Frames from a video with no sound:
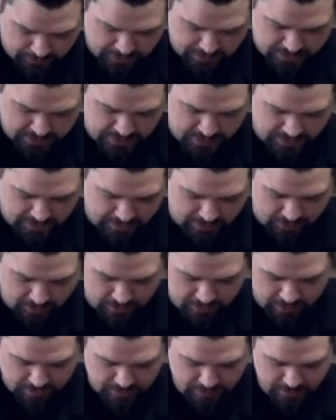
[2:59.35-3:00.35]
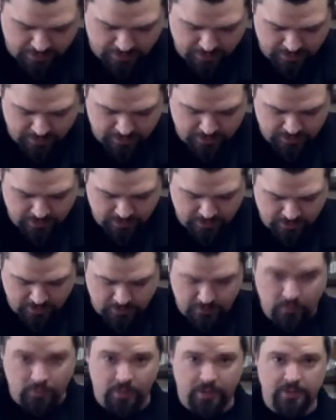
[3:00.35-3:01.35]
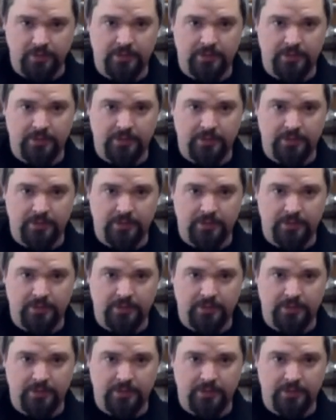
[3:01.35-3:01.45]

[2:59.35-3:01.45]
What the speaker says: to take out 1